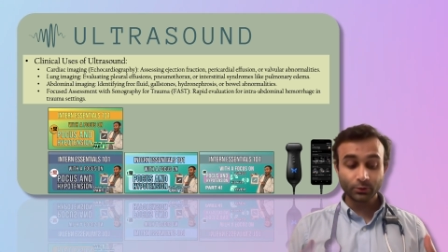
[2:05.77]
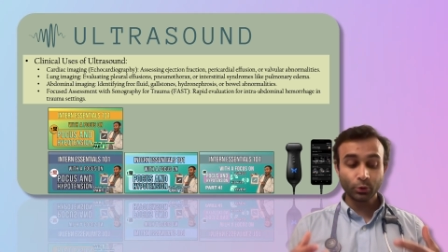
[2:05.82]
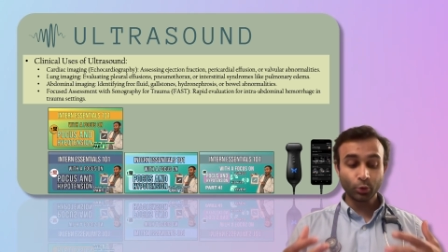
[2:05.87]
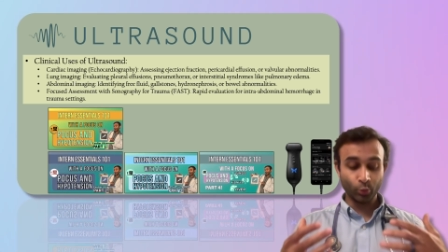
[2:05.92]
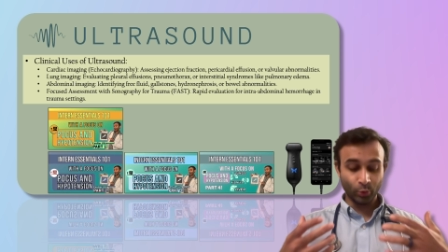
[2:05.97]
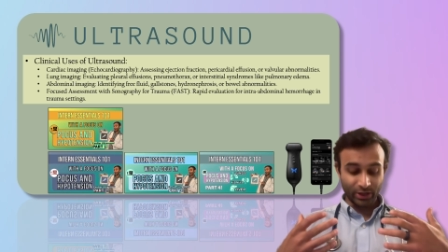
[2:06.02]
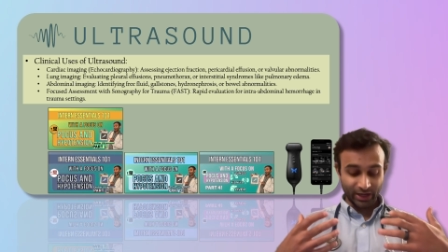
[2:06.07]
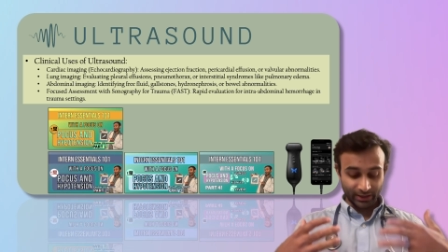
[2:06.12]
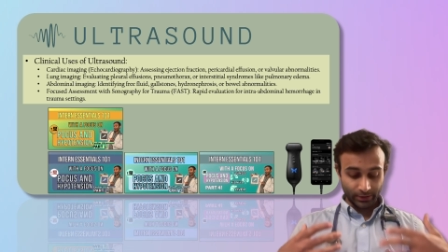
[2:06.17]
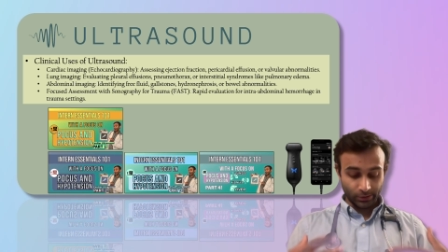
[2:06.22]

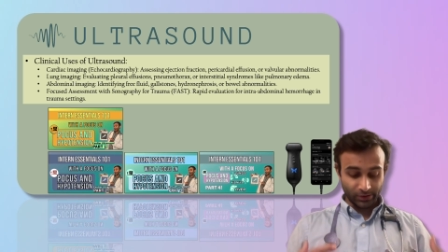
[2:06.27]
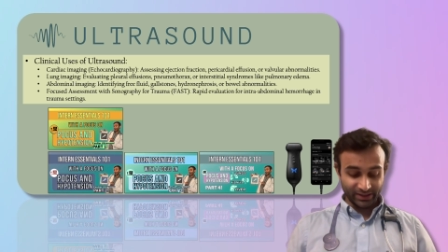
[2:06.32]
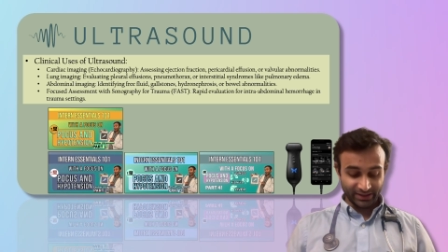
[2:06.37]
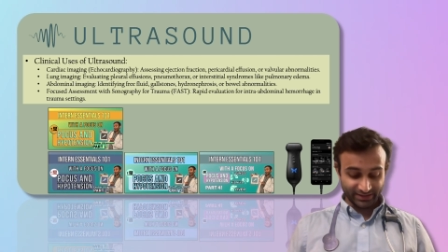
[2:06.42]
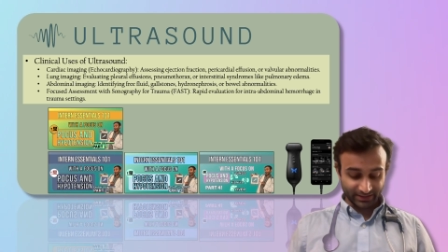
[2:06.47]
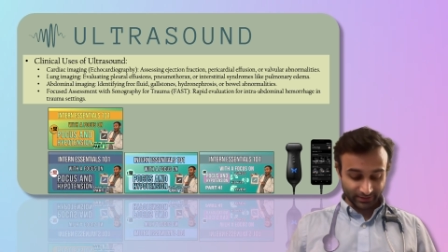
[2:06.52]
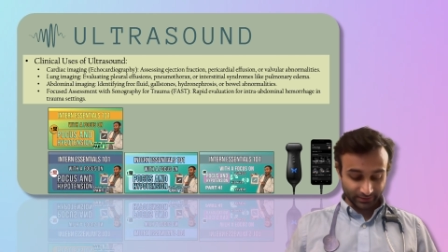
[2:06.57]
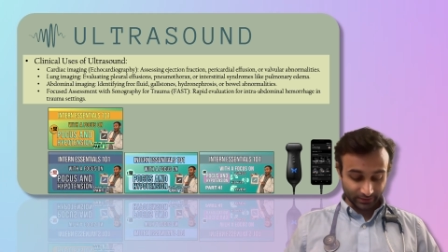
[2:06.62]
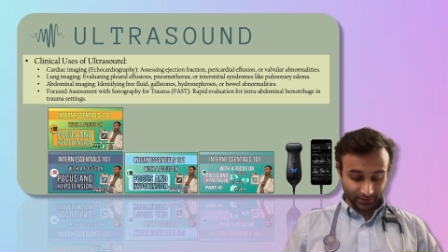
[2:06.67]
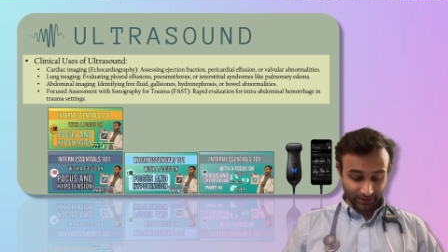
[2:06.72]
When I look at
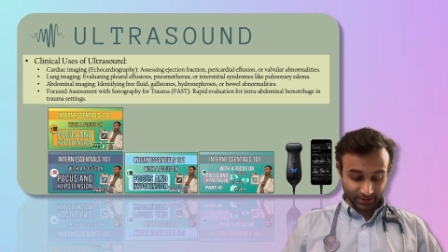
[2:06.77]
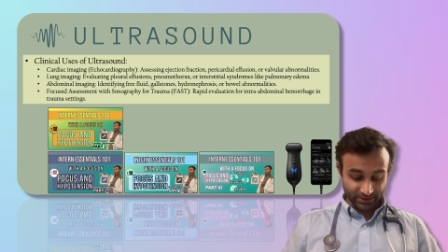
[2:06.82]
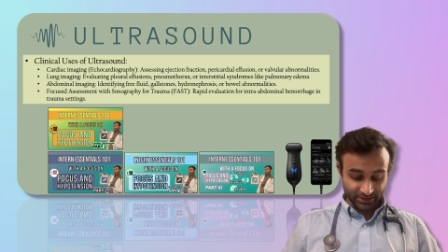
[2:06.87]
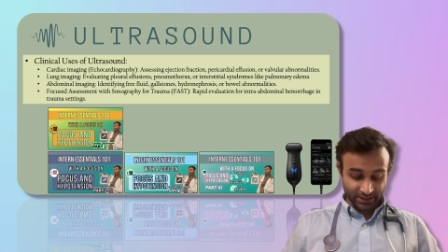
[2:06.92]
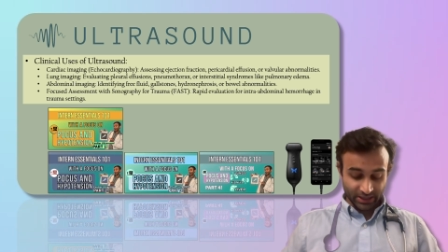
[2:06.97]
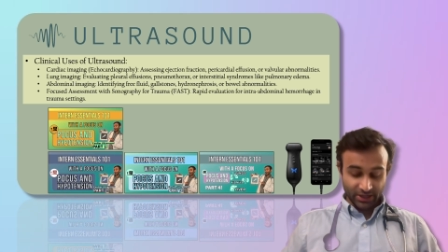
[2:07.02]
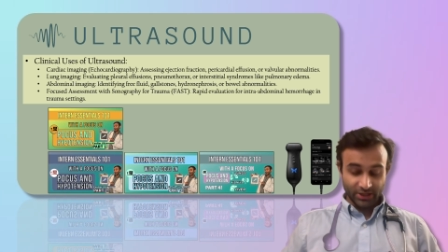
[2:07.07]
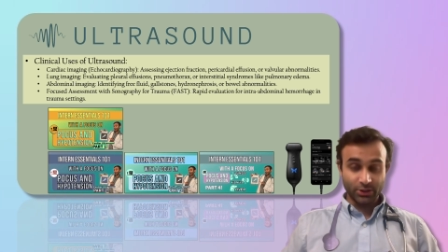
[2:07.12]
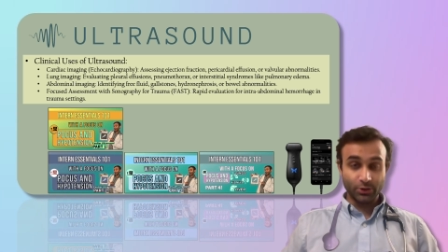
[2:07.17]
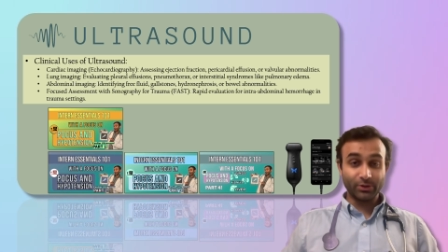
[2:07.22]
the lungs,
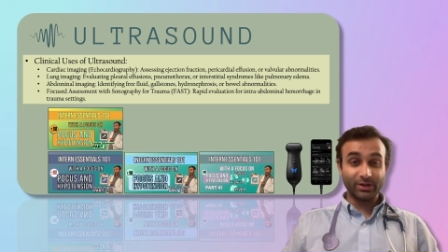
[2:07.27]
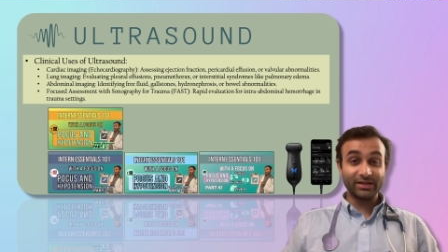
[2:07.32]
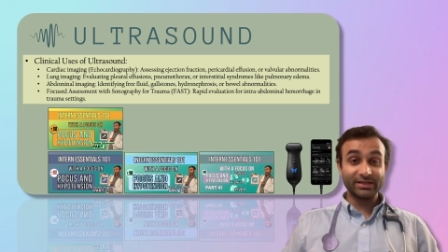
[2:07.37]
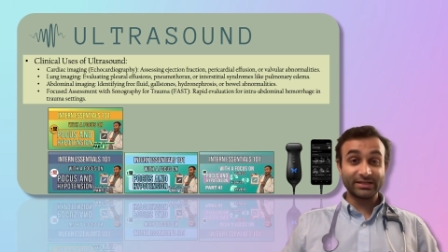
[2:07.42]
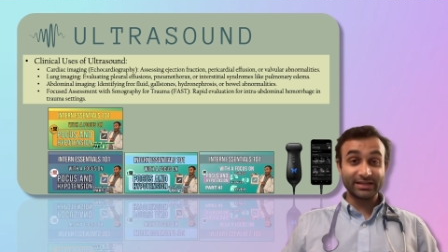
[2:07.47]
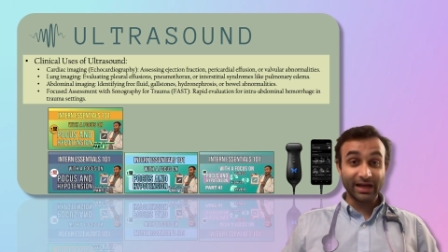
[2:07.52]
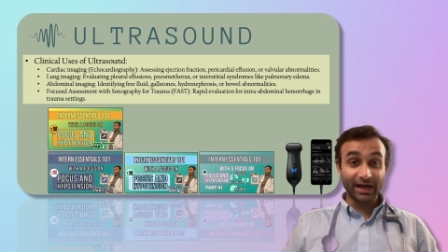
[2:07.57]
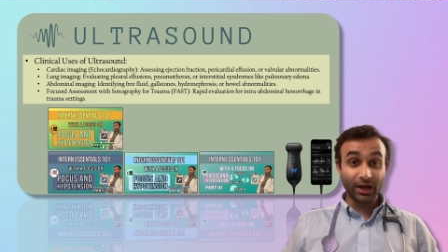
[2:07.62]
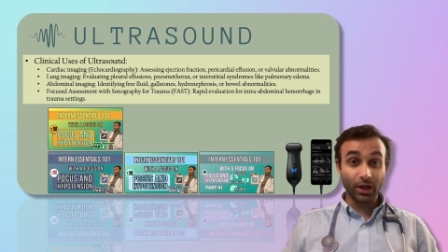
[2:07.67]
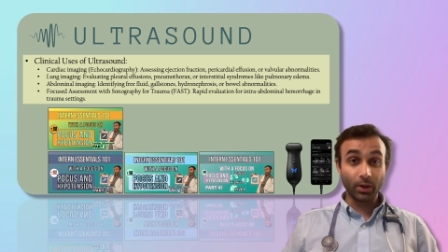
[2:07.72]
you can
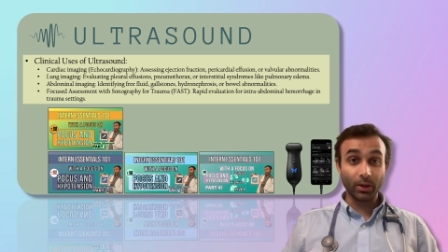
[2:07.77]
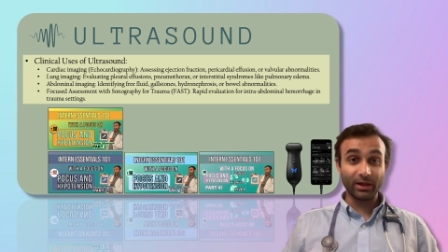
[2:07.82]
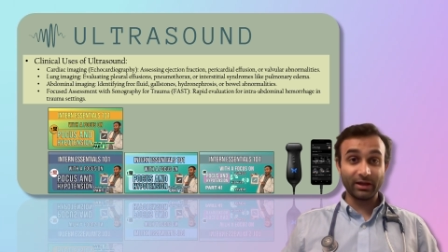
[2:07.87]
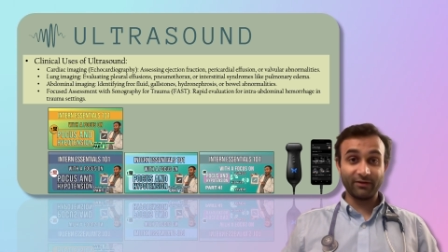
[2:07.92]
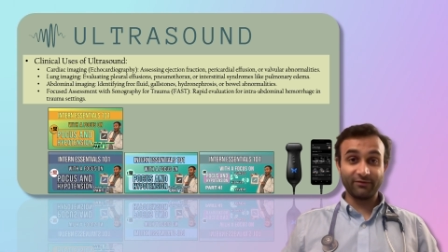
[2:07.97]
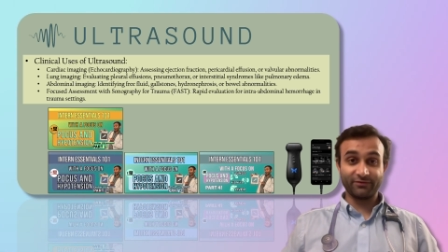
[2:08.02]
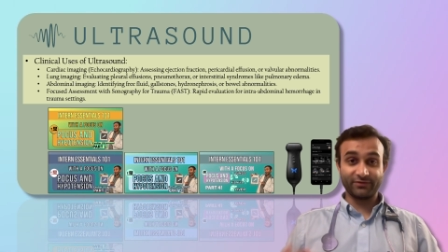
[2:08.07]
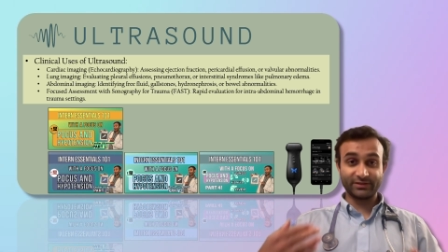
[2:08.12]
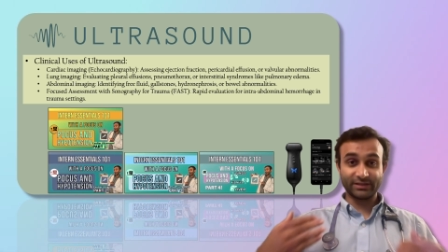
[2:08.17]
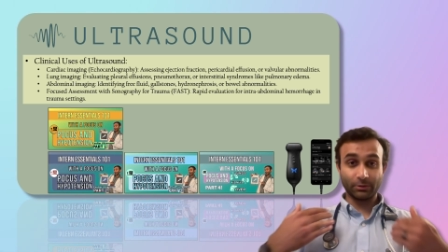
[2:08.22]
tell
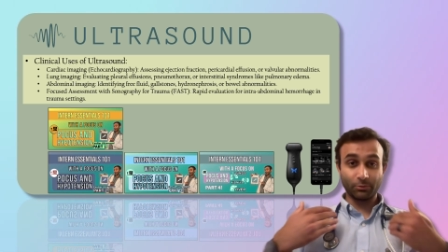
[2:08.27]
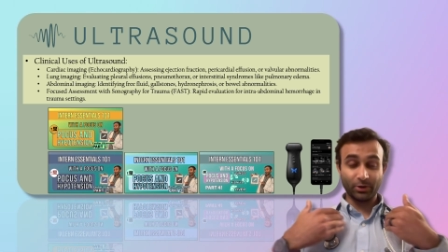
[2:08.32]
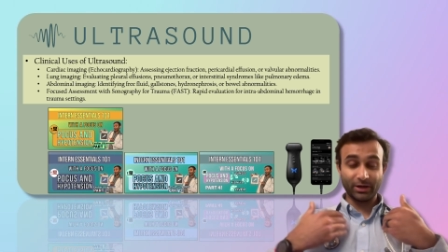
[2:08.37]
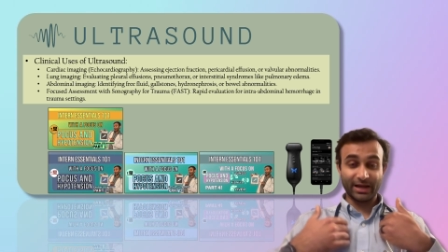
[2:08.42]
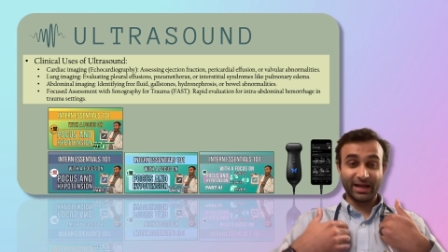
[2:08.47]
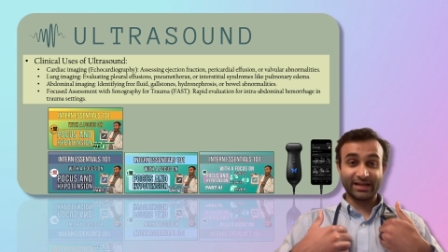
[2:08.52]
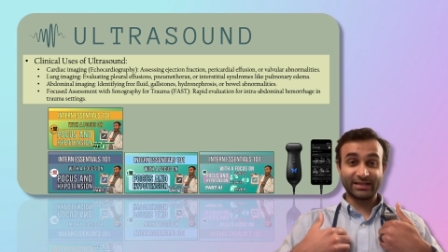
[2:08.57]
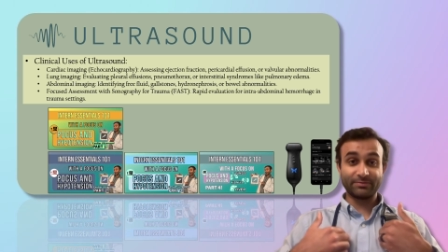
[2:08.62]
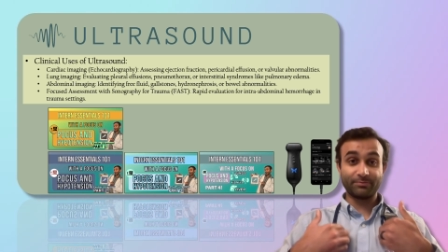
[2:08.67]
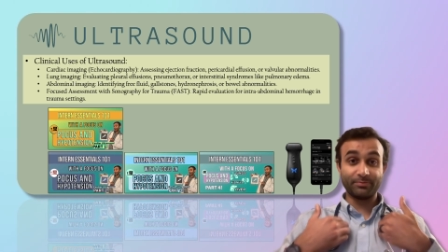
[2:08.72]
if someone
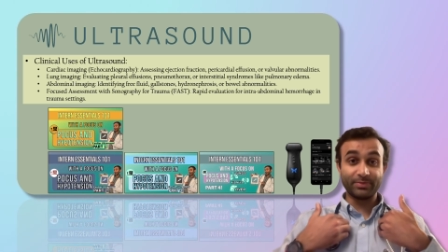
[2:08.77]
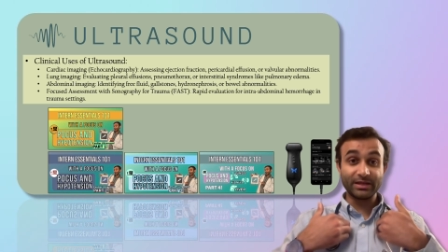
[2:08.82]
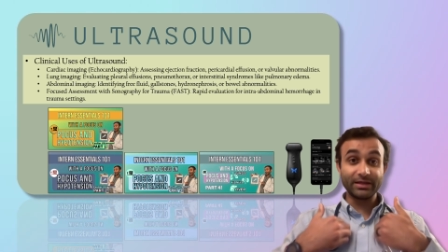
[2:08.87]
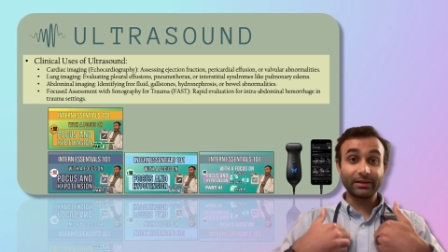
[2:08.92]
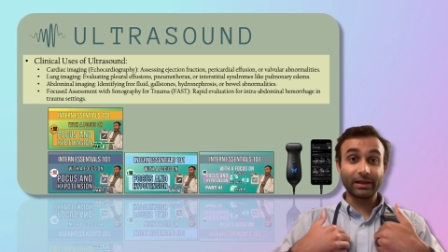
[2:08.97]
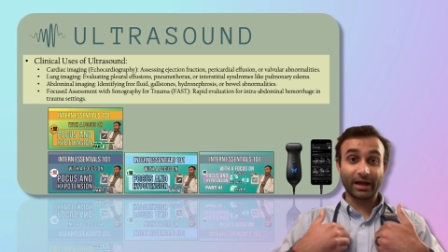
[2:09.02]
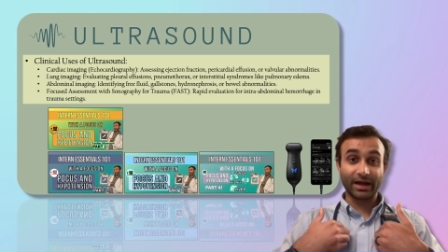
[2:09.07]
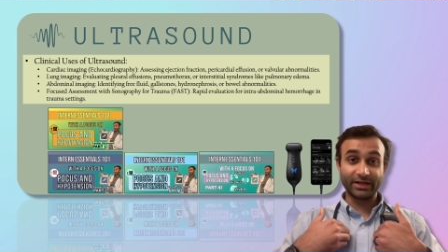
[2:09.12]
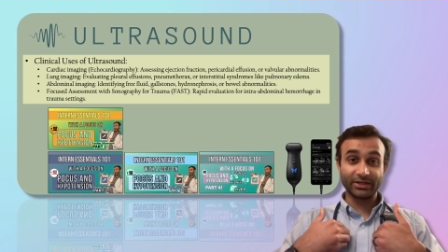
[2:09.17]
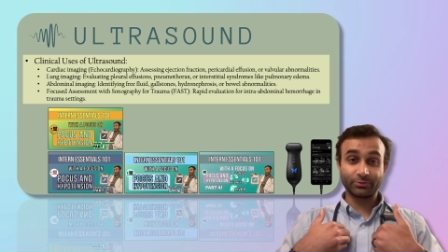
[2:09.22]
has
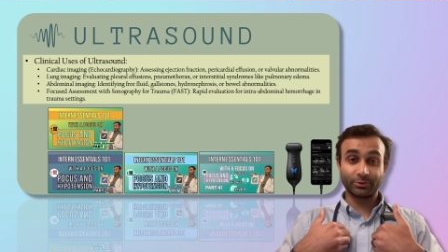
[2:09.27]
B-lines,